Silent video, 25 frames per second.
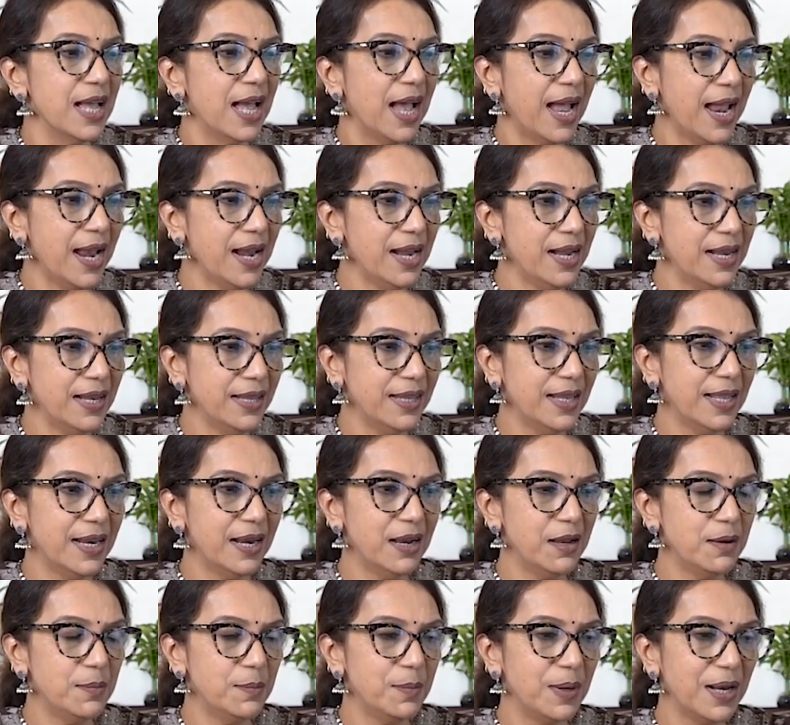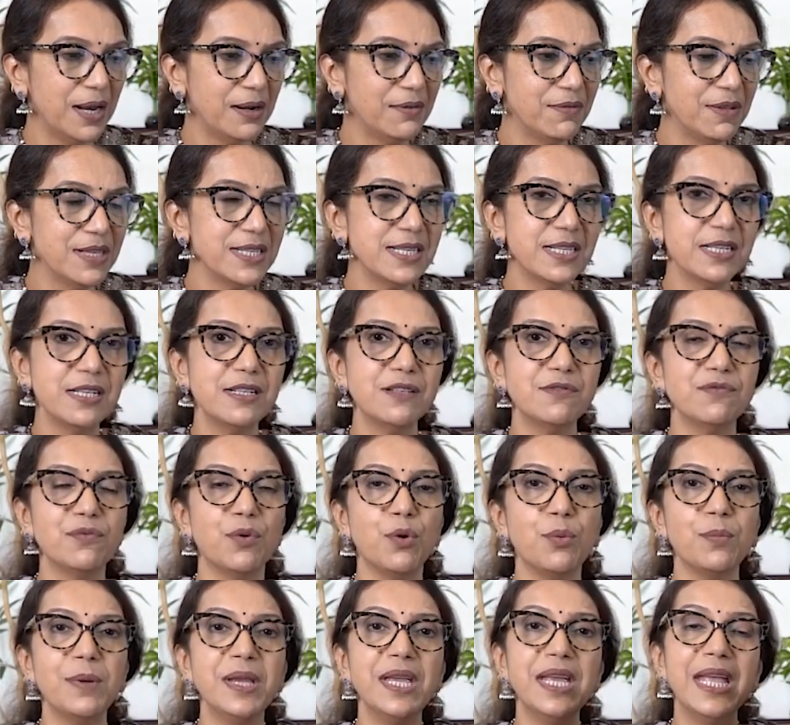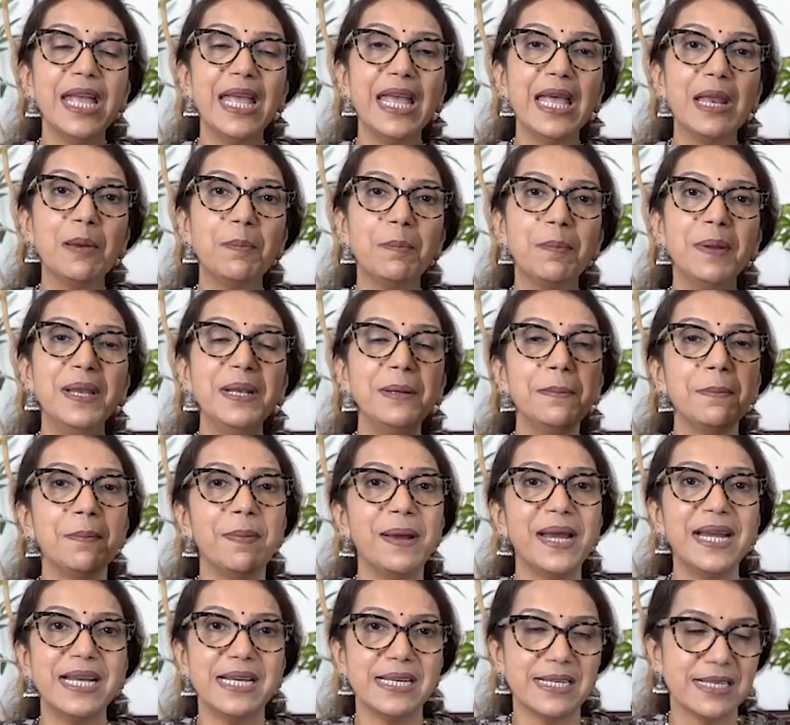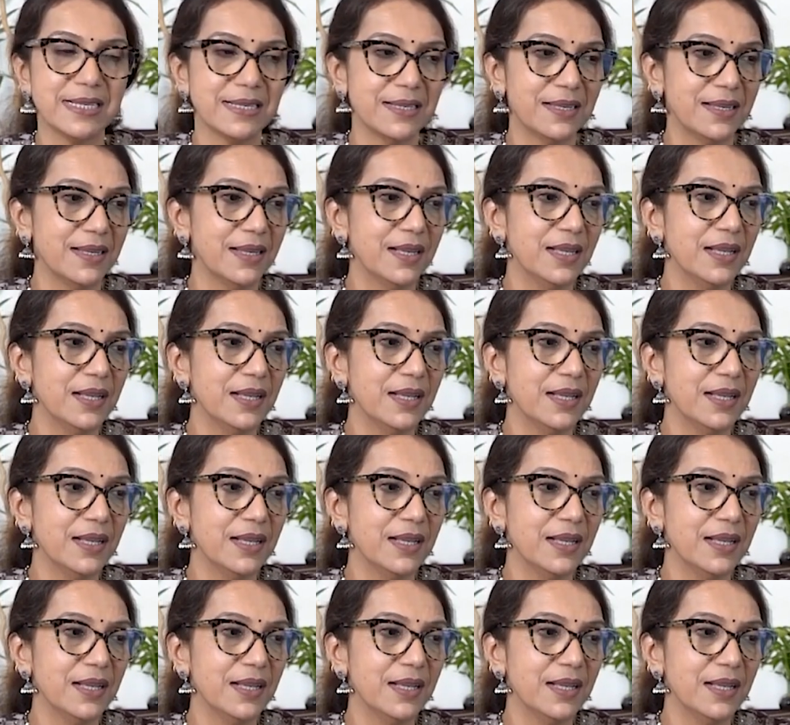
and there are blood vessels forming hairpin bends.